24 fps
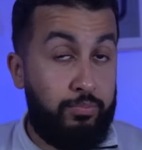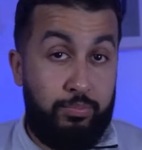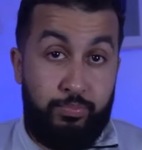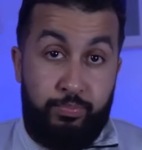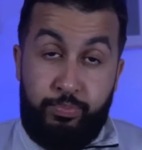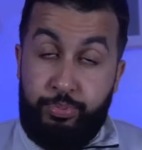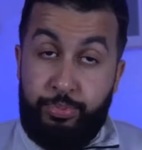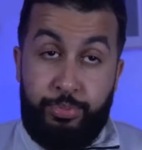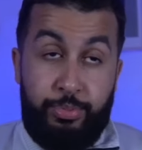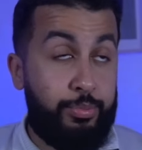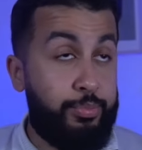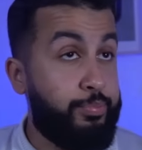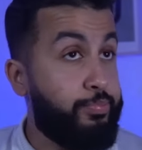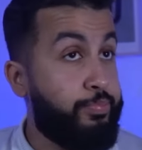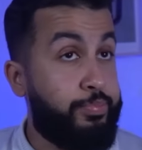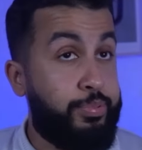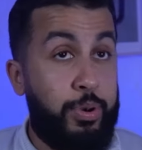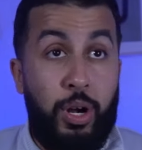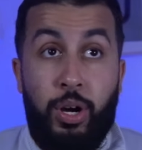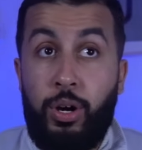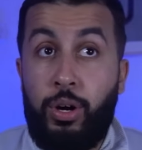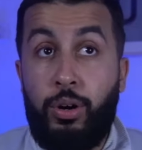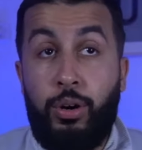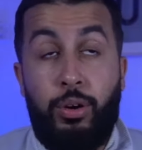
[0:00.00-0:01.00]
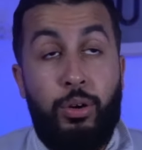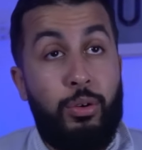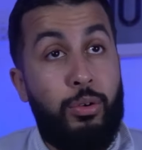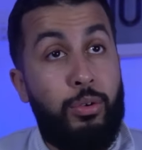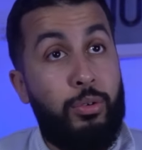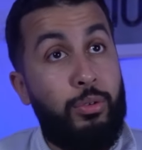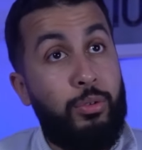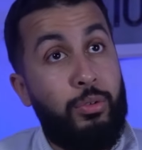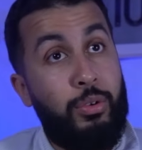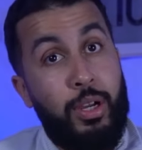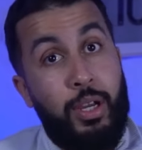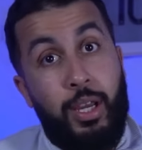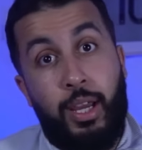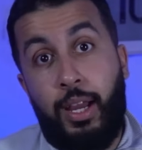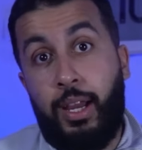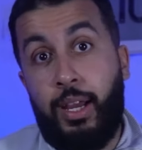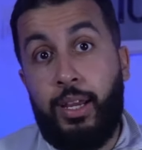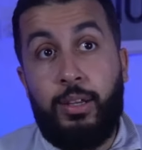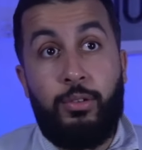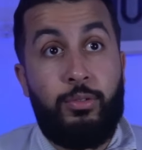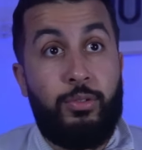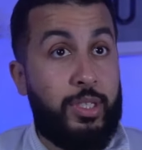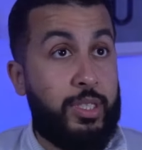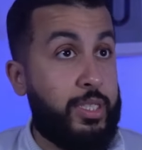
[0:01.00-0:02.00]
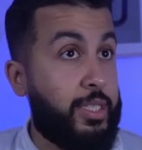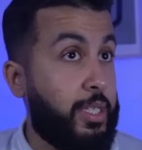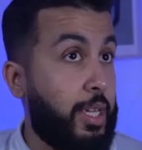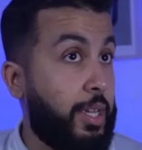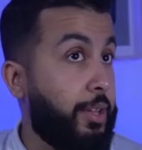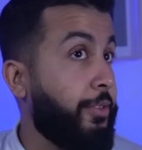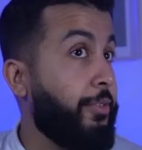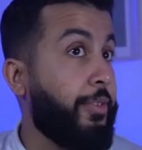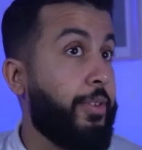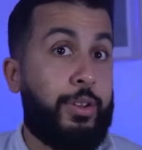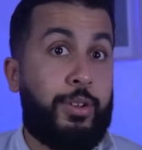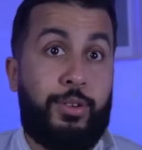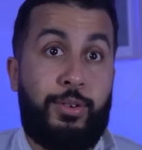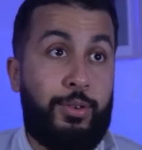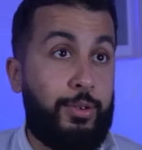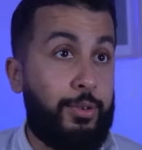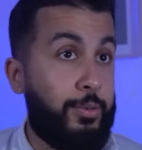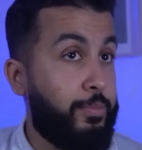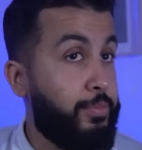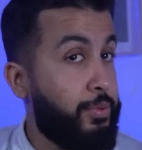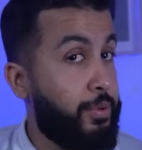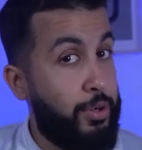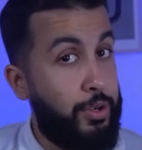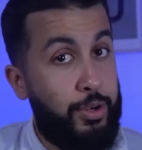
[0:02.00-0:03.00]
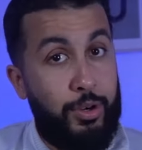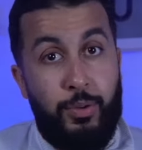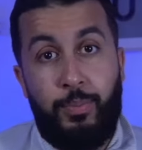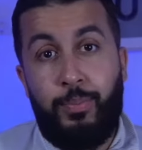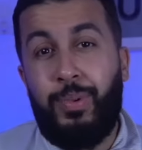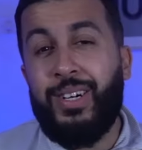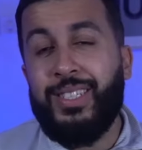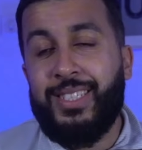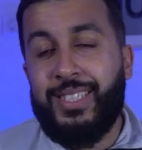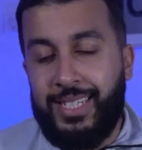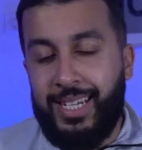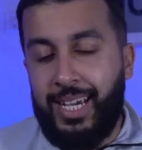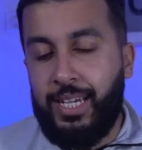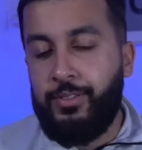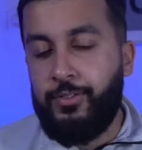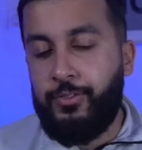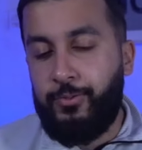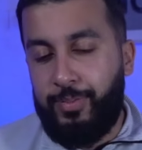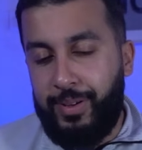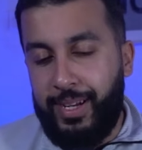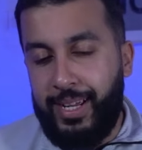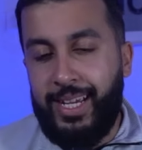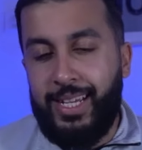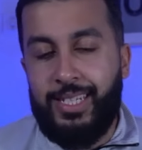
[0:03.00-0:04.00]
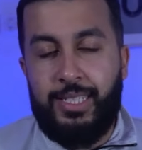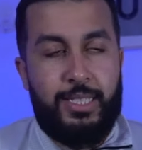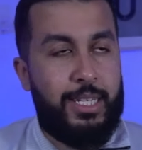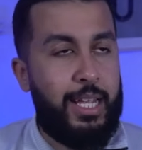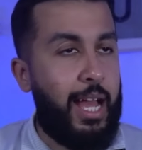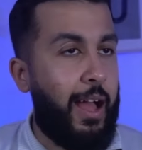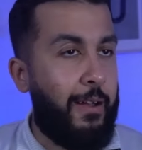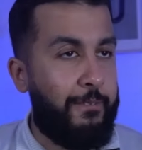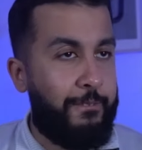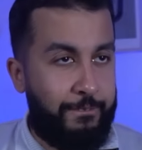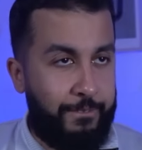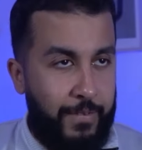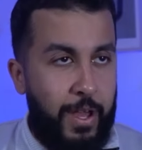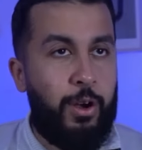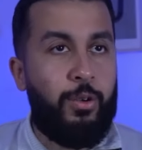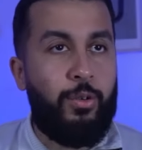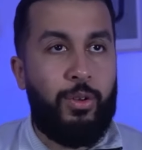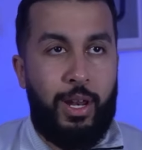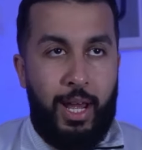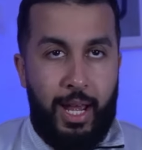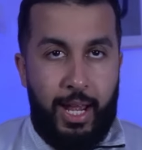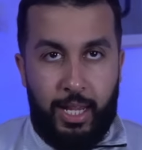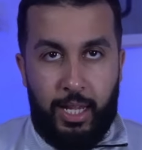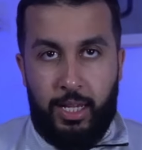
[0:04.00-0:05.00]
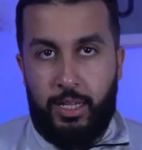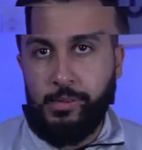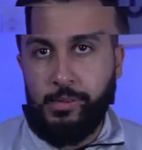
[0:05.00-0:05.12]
Bro, it was difficult, bro. But 10th place, I felt like